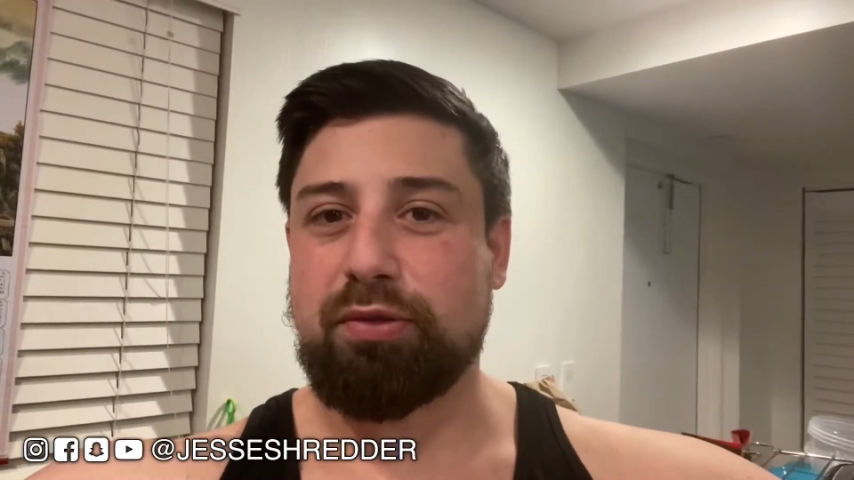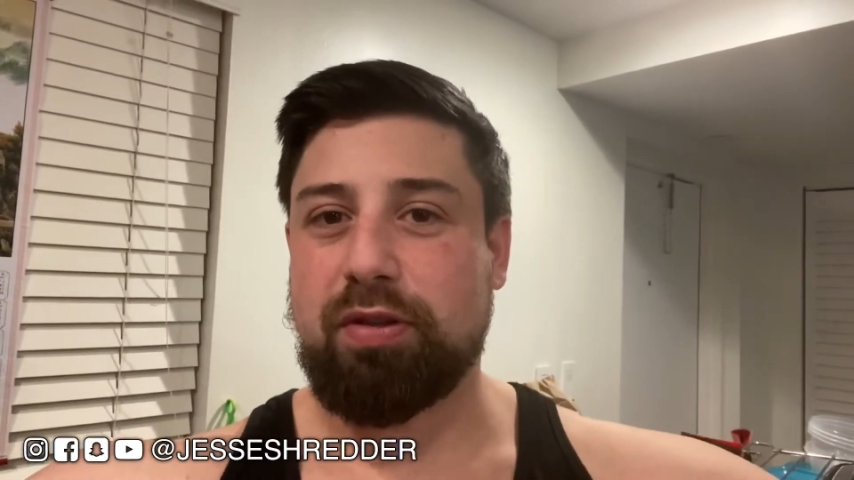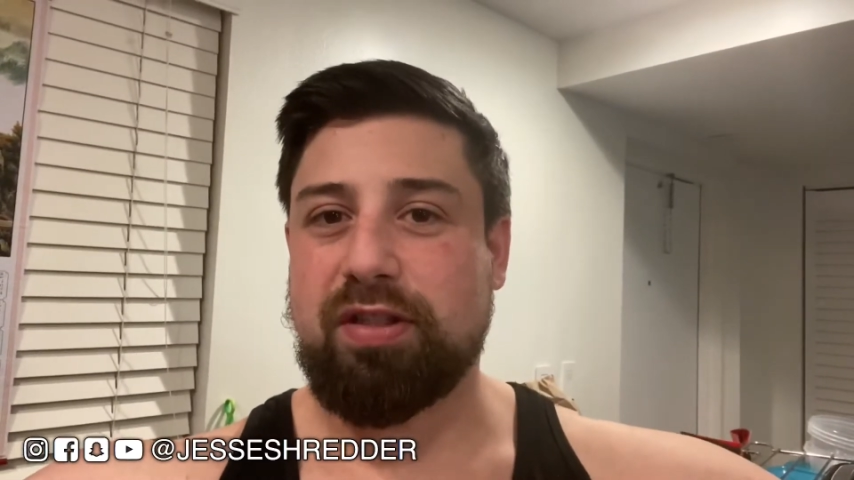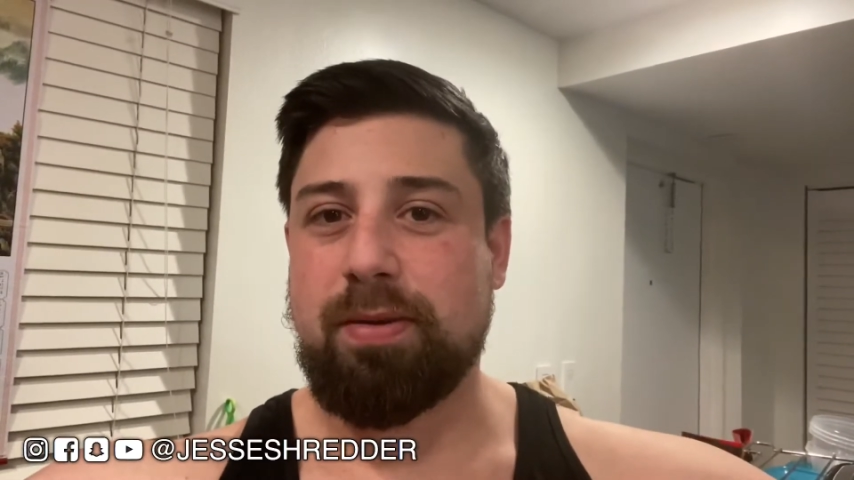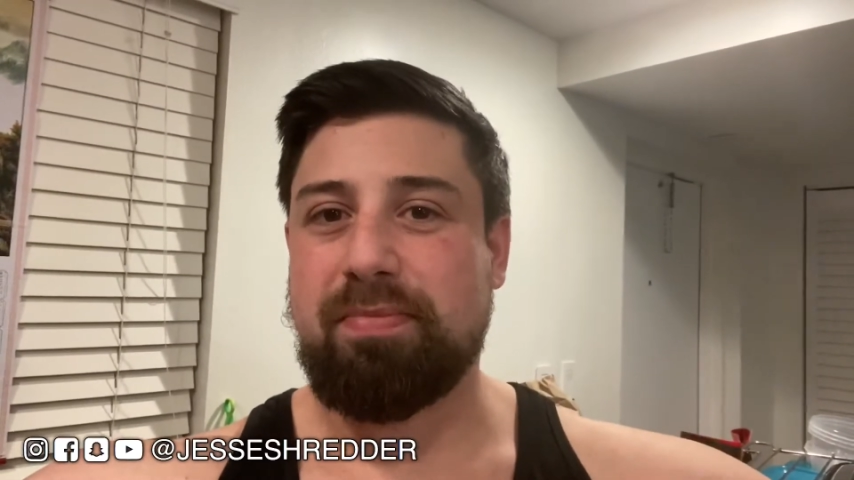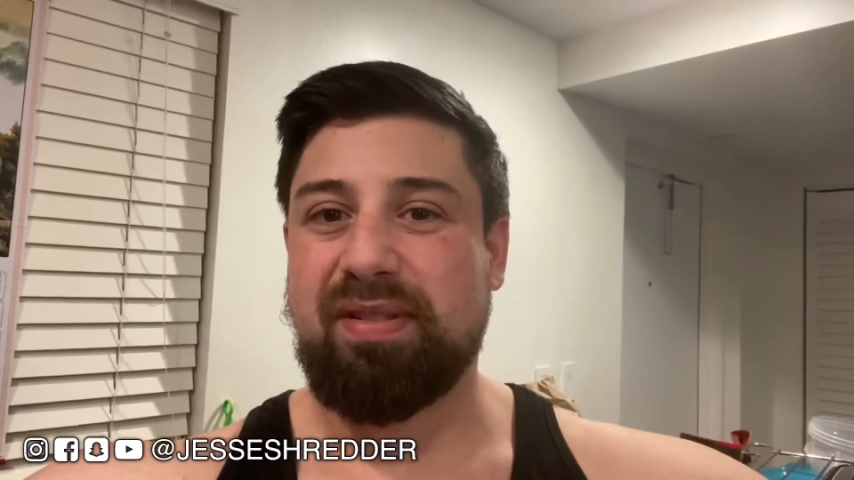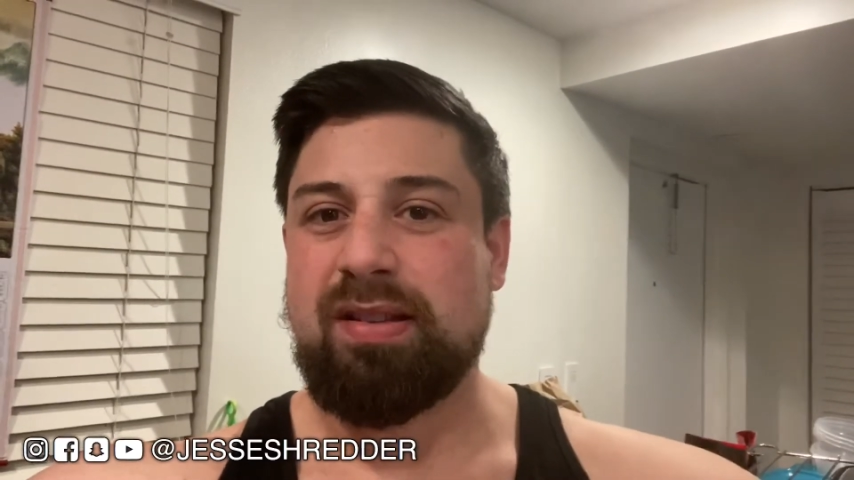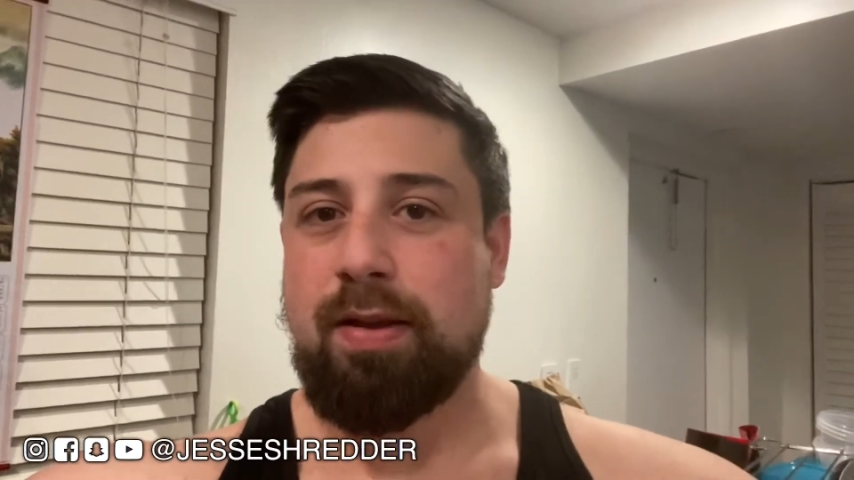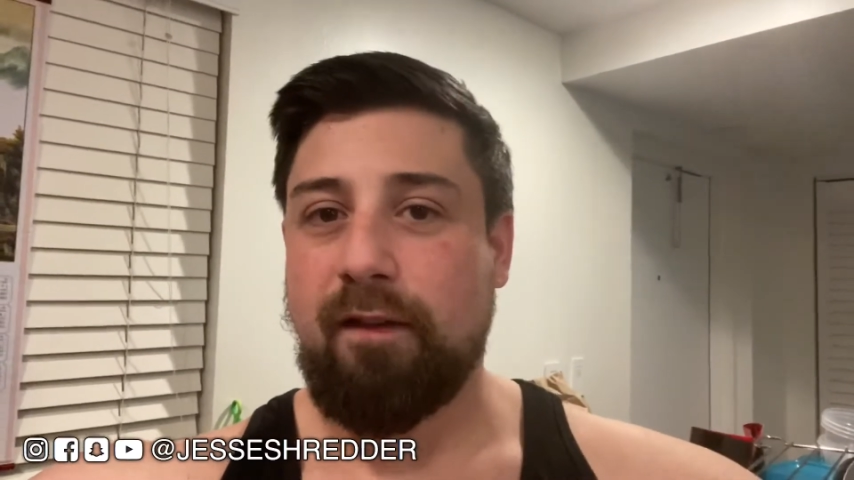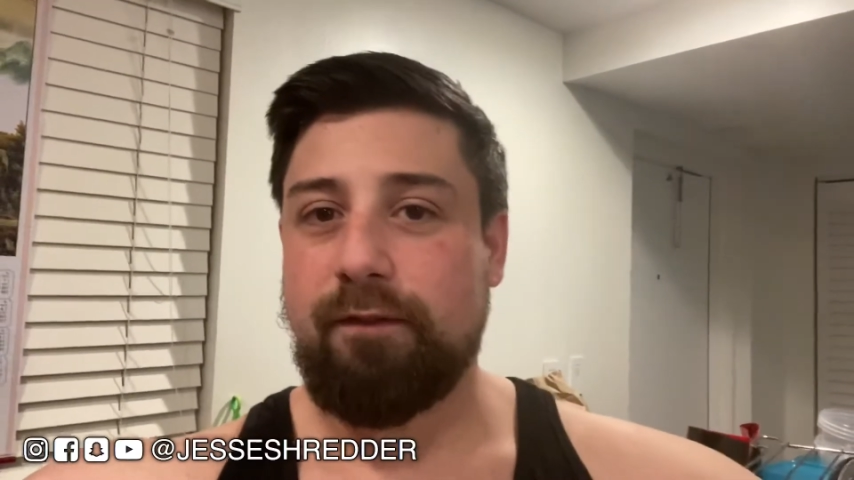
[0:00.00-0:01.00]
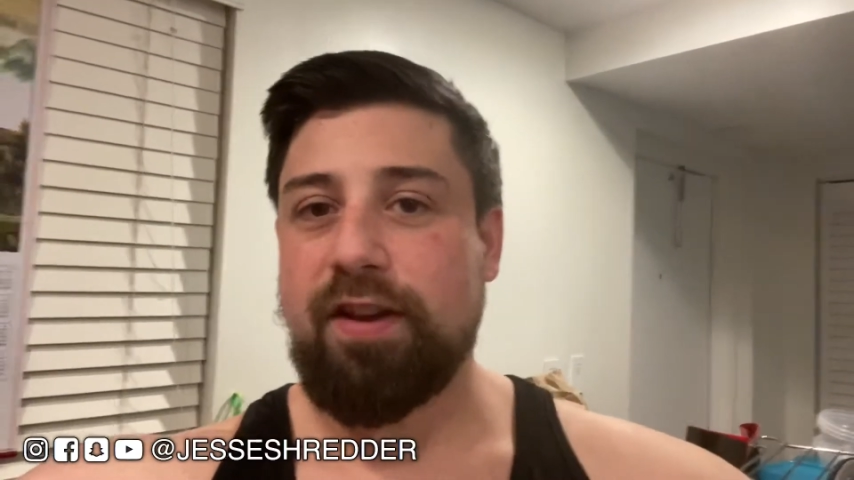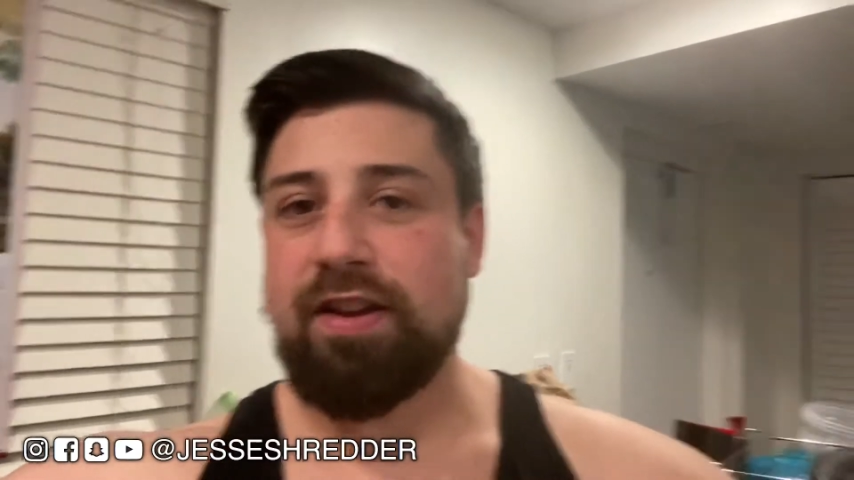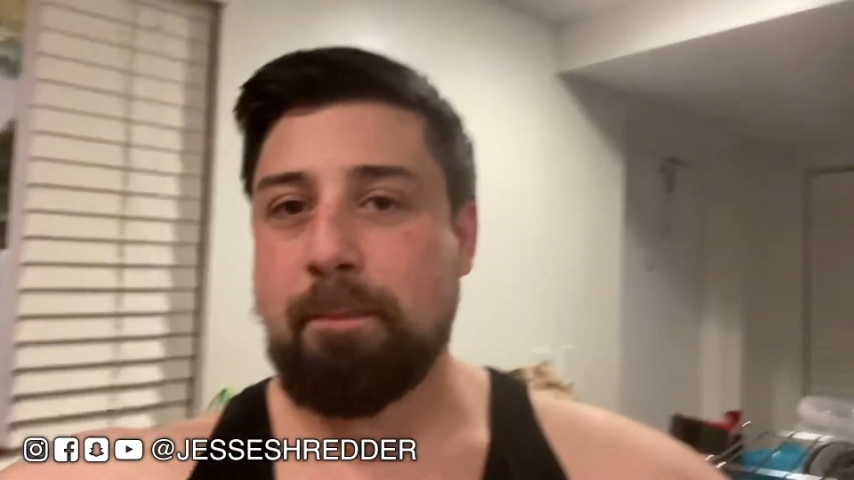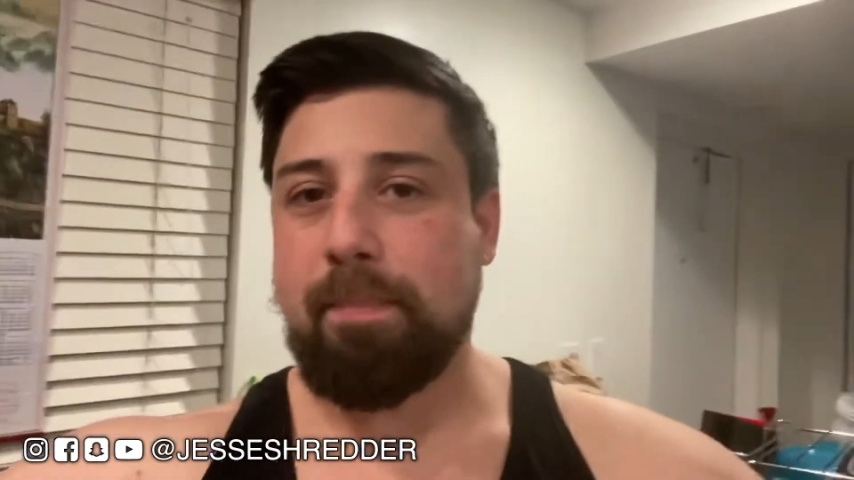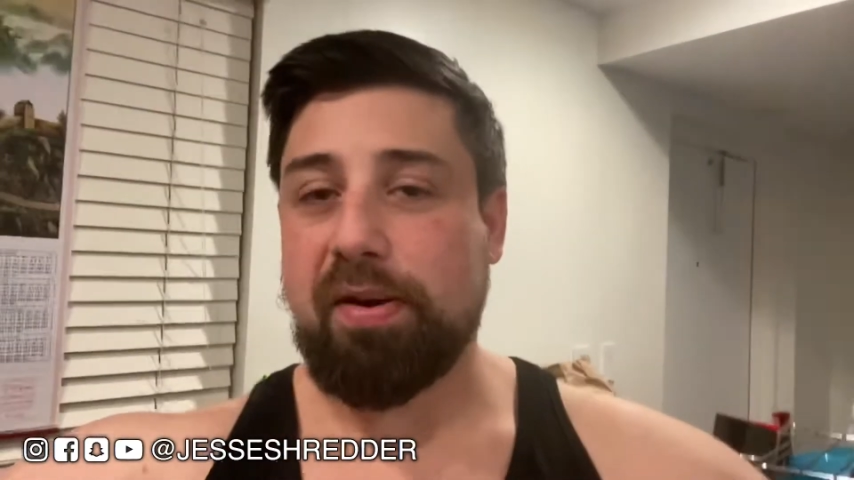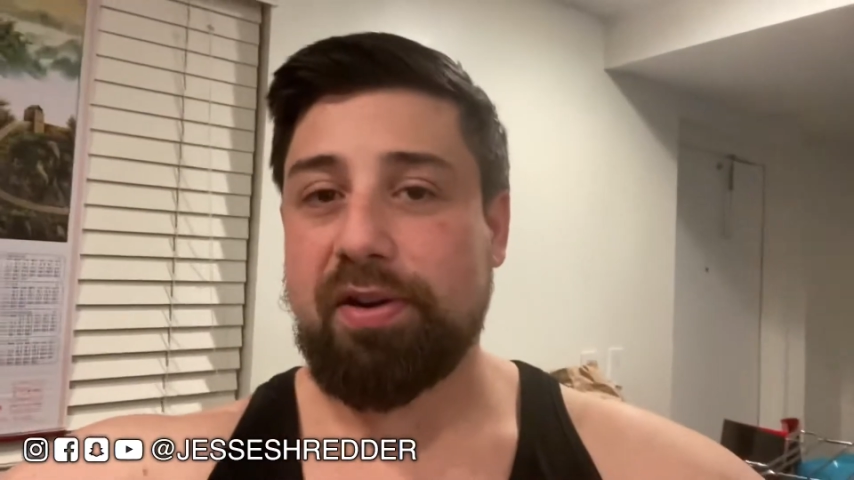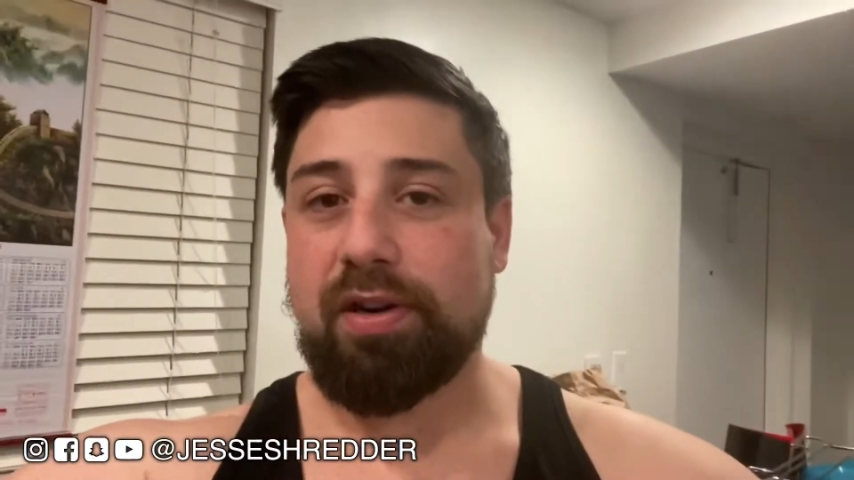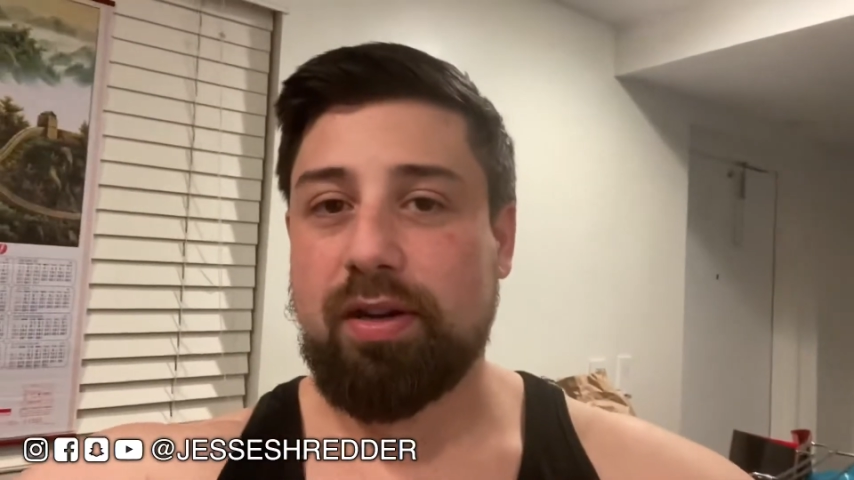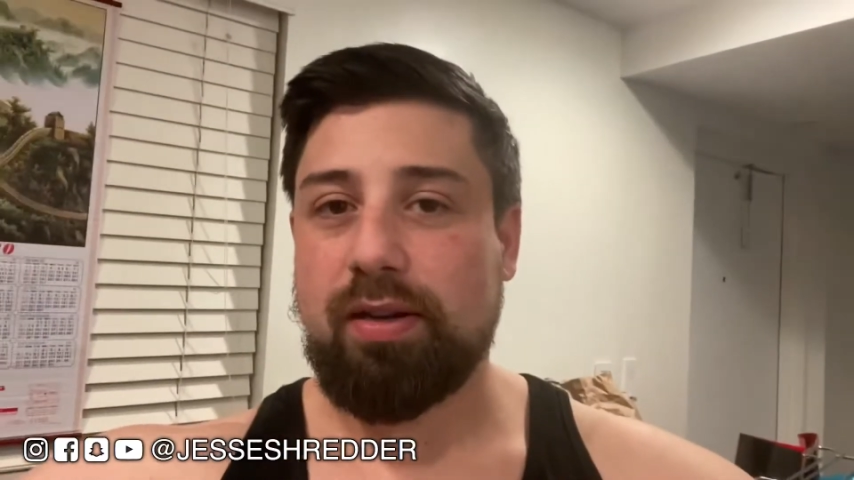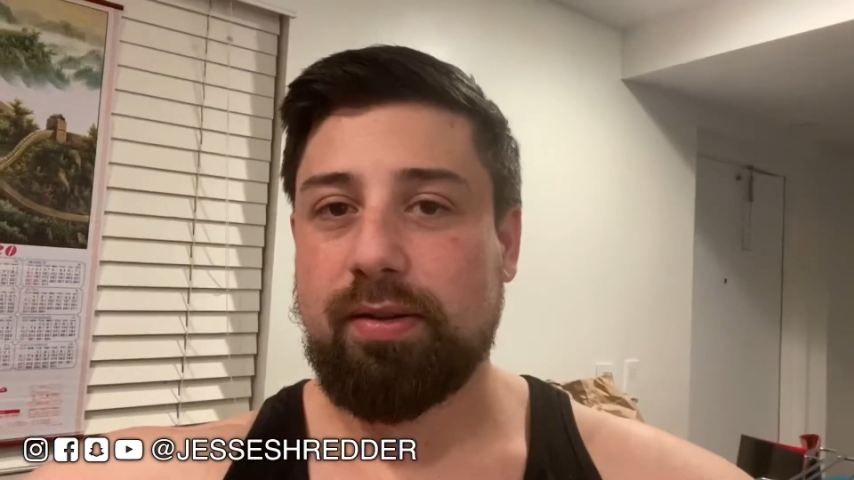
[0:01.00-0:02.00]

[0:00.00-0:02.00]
with some vegan butter,